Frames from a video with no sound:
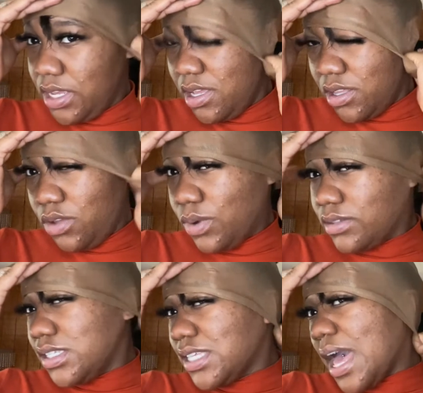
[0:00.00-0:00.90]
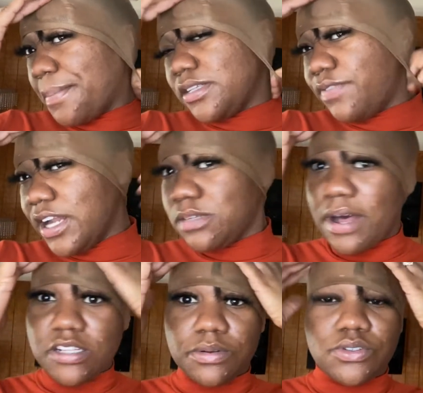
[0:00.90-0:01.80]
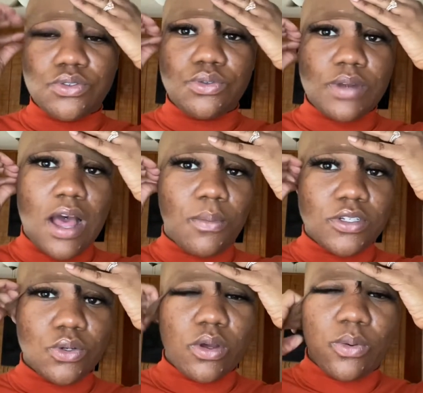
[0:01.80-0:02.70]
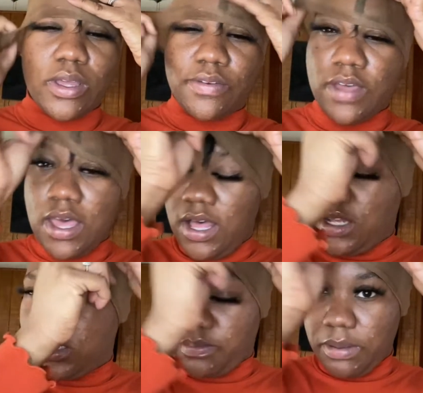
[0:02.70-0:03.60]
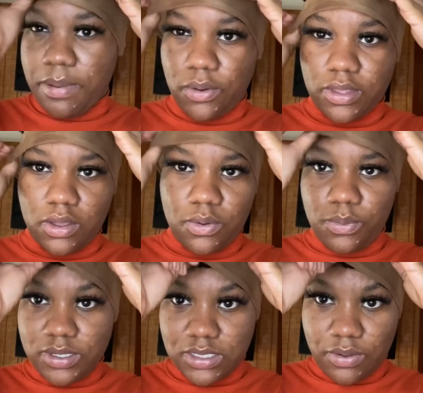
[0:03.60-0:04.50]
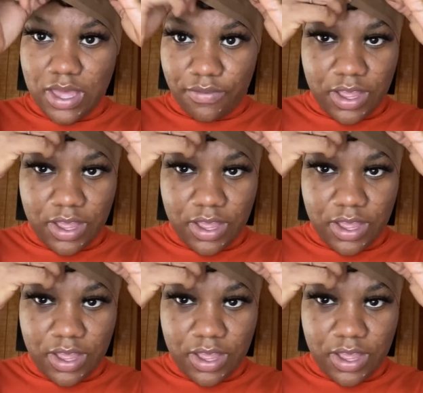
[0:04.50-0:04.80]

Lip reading: You want this cap as flat as possible because you do not want your quick weave to be bulky whatsoever.